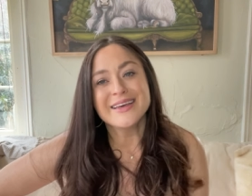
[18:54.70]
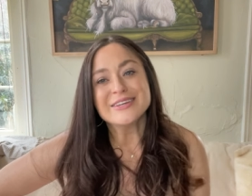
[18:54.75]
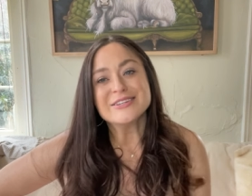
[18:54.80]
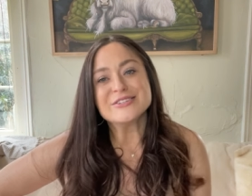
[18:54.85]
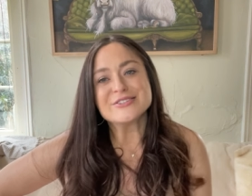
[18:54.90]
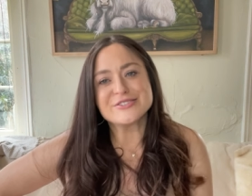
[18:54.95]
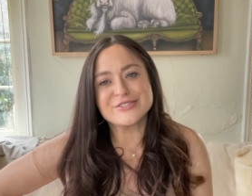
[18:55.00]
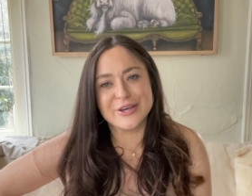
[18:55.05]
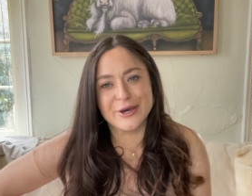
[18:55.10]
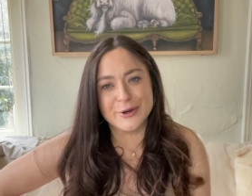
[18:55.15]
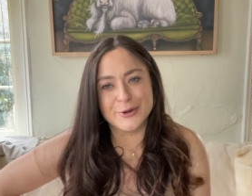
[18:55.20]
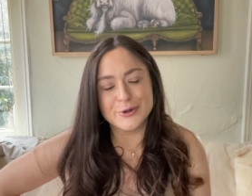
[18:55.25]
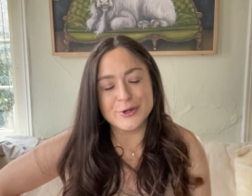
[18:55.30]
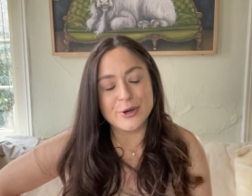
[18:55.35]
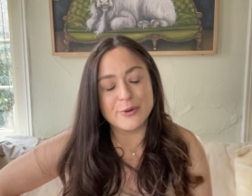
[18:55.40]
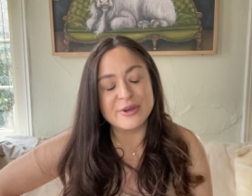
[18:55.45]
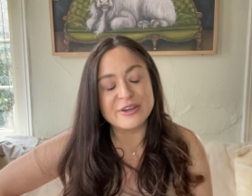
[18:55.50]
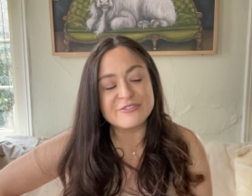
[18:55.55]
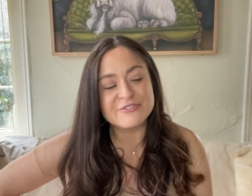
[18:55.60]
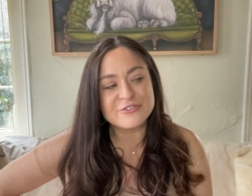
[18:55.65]
So
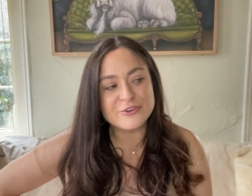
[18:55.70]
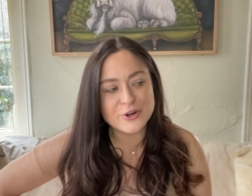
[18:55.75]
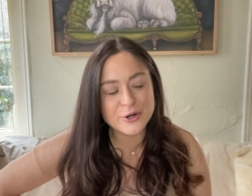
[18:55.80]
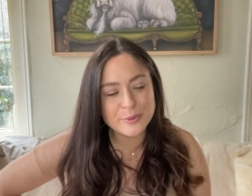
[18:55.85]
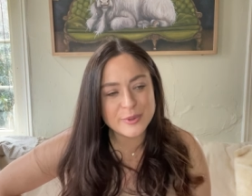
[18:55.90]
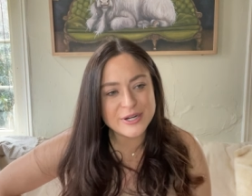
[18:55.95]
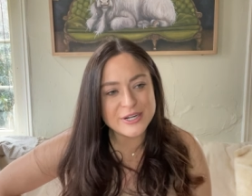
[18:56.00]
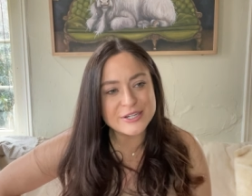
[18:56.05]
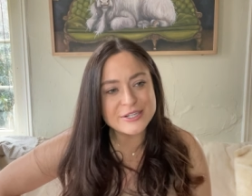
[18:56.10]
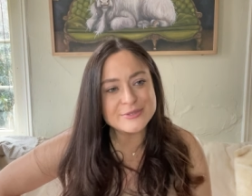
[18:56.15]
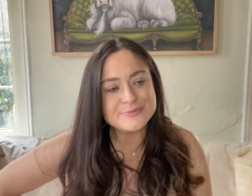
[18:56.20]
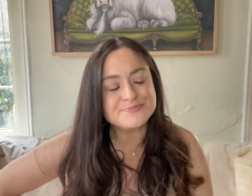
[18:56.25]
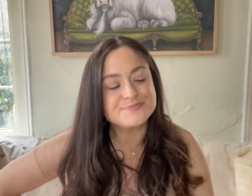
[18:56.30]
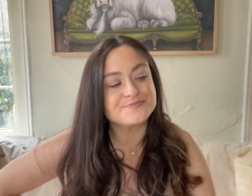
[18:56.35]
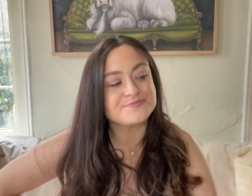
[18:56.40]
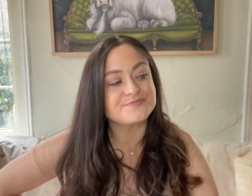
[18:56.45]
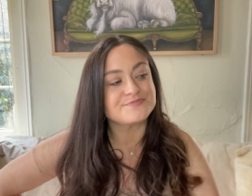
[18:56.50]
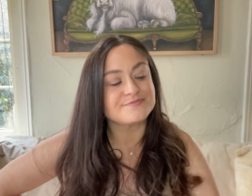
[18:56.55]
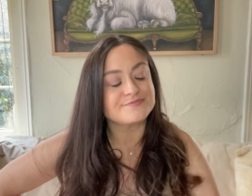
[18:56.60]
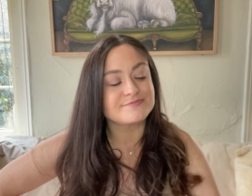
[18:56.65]
going forward,
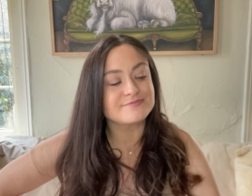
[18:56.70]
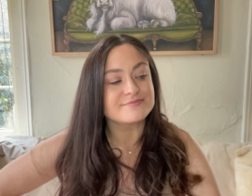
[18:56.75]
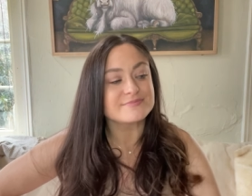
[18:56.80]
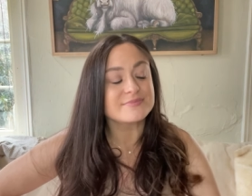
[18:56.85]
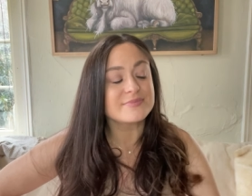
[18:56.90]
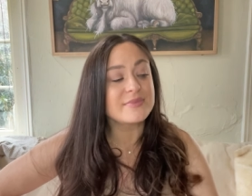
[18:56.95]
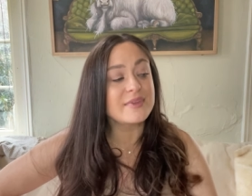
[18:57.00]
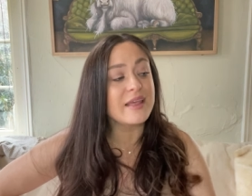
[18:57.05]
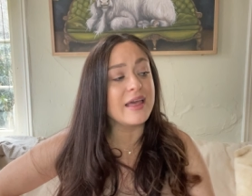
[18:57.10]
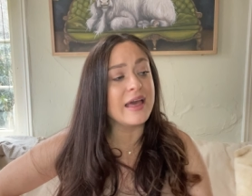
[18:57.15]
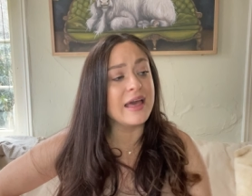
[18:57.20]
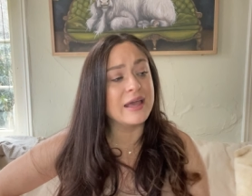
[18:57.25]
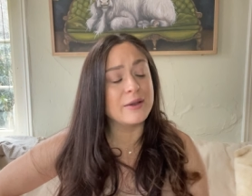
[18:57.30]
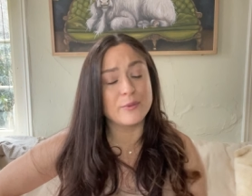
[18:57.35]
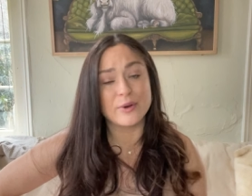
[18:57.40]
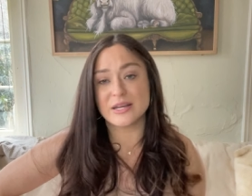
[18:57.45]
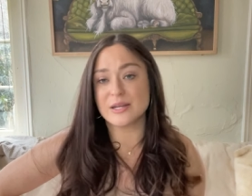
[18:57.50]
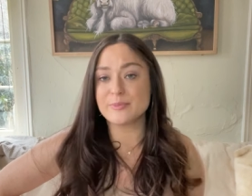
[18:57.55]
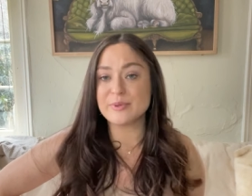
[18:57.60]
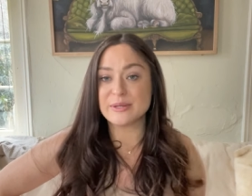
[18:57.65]
I
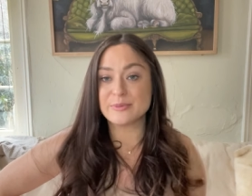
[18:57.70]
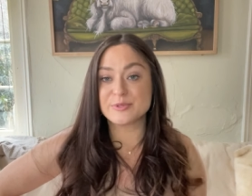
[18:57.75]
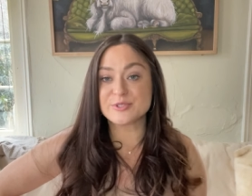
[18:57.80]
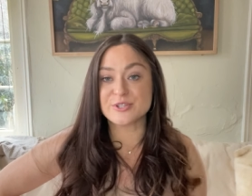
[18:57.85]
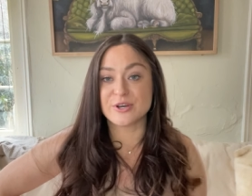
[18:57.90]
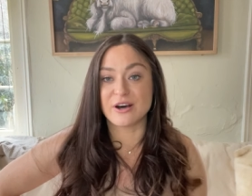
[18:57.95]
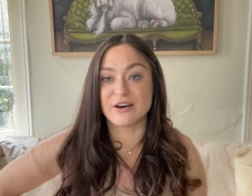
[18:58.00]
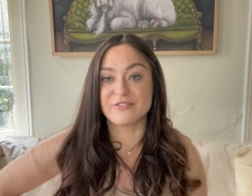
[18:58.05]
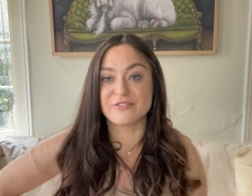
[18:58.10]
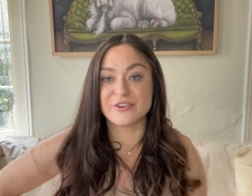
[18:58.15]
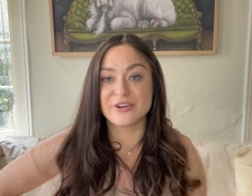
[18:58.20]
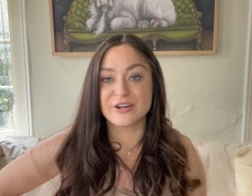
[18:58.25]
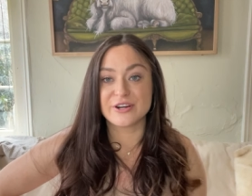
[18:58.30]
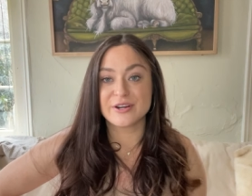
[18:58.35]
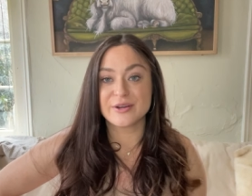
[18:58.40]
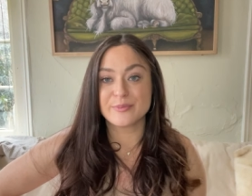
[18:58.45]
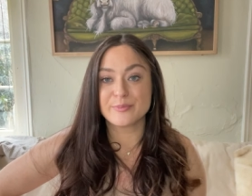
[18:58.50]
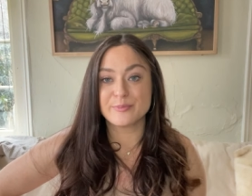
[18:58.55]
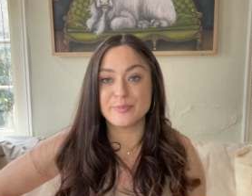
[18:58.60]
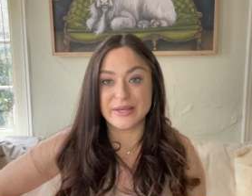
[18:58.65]
want to be able to offer
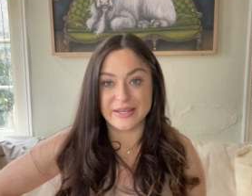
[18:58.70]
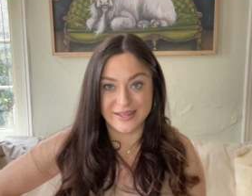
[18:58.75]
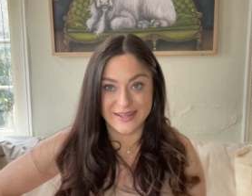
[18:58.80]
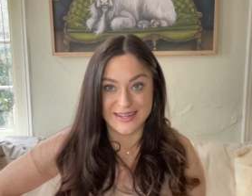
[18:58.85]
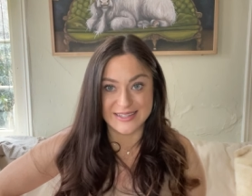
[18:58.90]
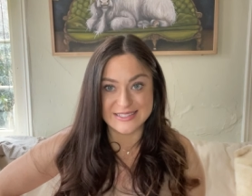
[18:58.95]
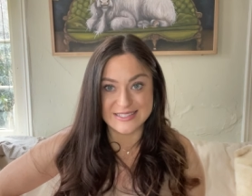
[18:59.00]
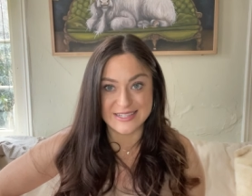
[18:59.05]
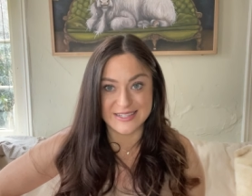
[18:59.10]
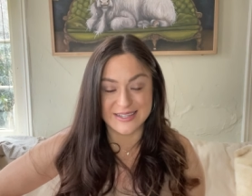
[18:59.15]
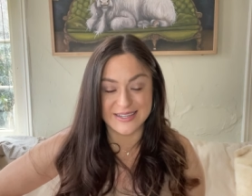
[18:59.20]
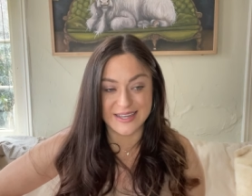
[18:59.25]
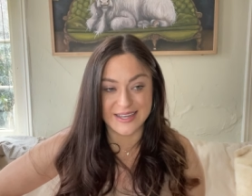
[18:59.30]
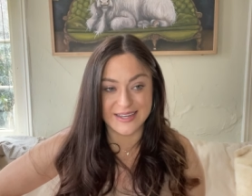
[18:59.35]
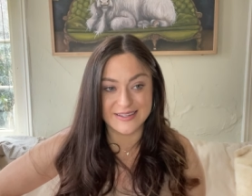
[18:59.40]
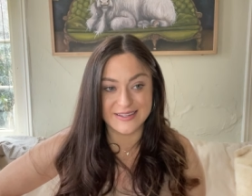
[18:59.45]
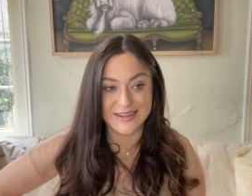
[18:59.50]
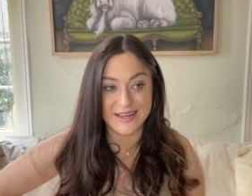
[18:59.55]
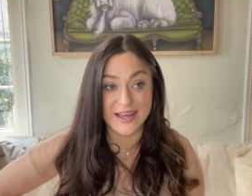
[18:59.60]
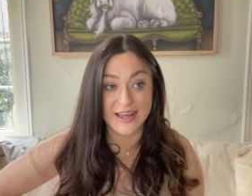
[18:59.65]
pig content
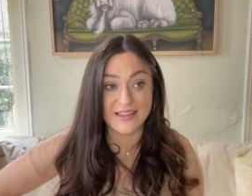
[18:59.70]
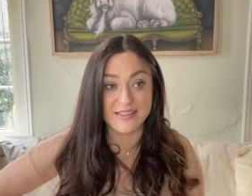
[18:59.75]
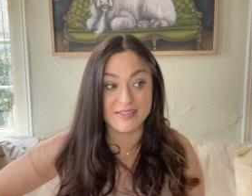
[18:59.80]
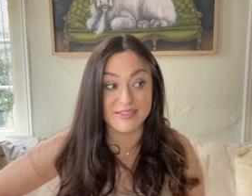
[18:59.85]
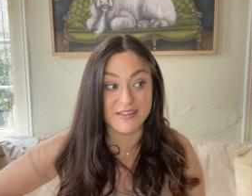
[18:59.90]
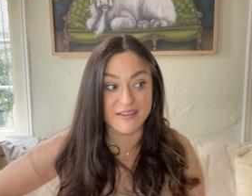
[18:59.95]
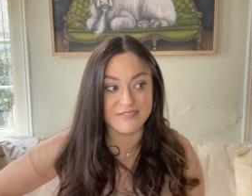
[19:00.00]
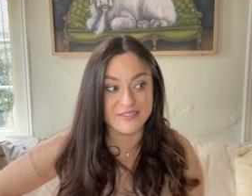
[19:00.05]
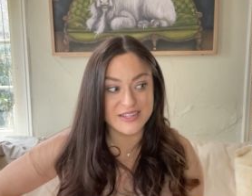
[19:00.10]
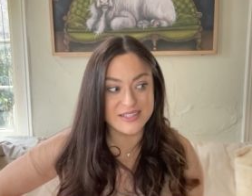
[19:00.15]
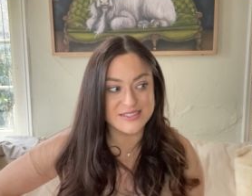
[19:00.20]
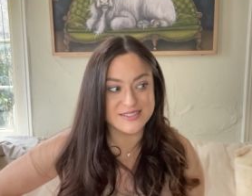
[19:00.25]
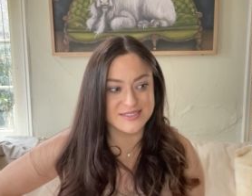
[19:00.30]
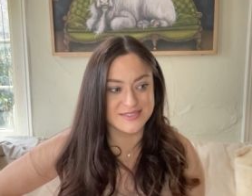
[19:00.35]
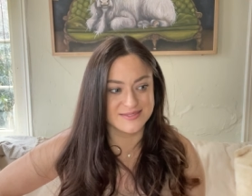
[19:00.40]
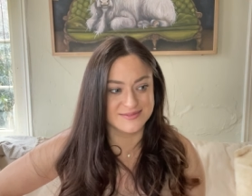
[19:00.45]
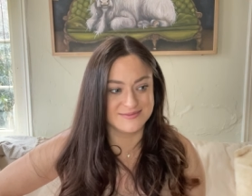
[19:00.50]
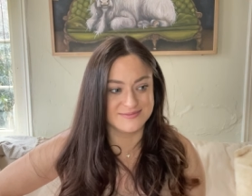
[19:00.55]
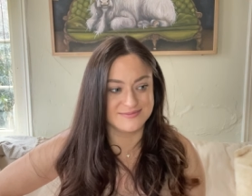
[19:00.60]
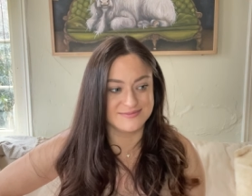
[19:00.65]
again. I love it.
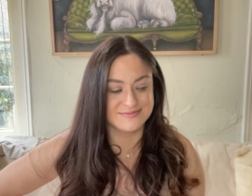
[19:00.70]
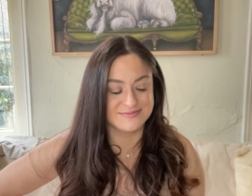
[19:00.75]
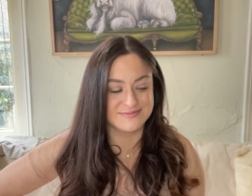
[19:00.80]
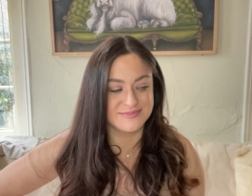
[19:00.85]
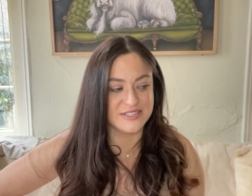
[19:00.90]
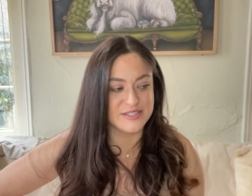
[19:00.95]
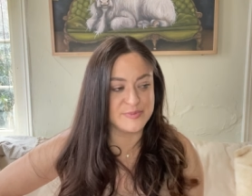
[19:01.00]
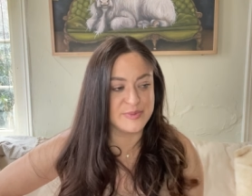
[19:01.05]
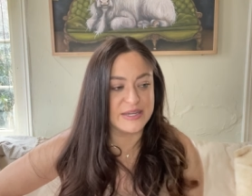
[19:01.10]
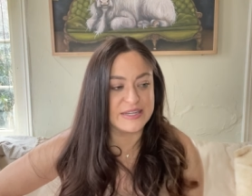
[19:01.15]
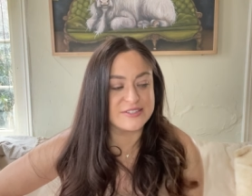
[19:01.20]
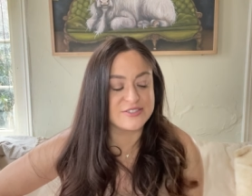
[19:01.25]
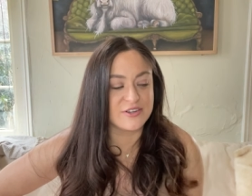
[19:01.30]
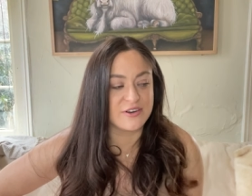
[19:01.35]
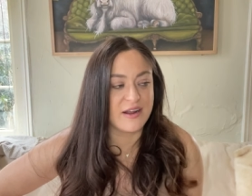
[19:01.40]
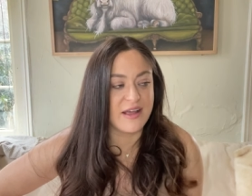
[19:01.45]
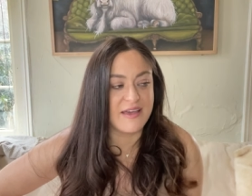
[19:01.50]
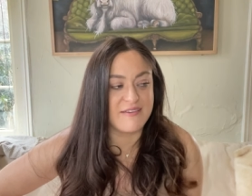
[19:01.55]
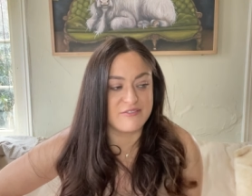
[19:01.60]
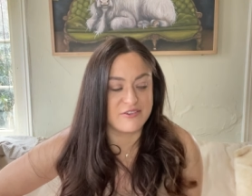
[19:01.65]
These pigs
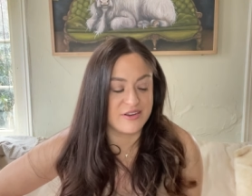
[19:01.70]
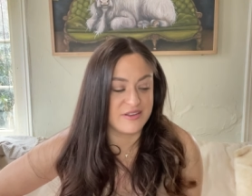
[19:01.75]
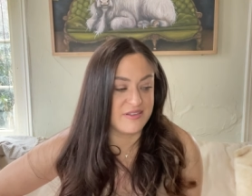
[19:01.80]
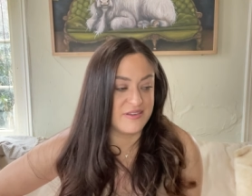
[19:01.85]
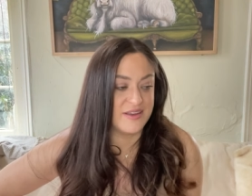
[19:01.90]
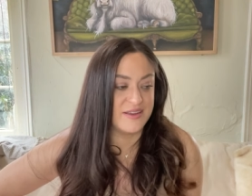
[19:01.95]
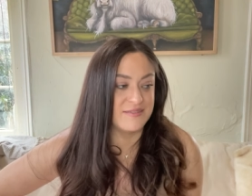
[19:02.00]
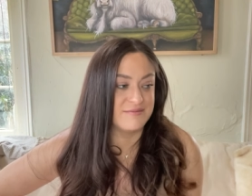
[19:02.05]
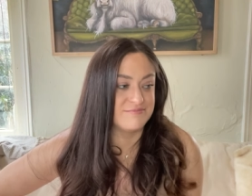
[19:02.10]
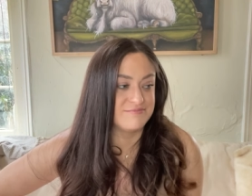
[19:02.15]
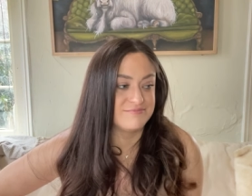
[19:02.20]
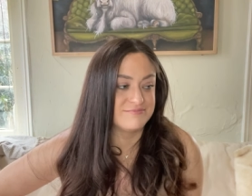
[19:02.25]
are everything.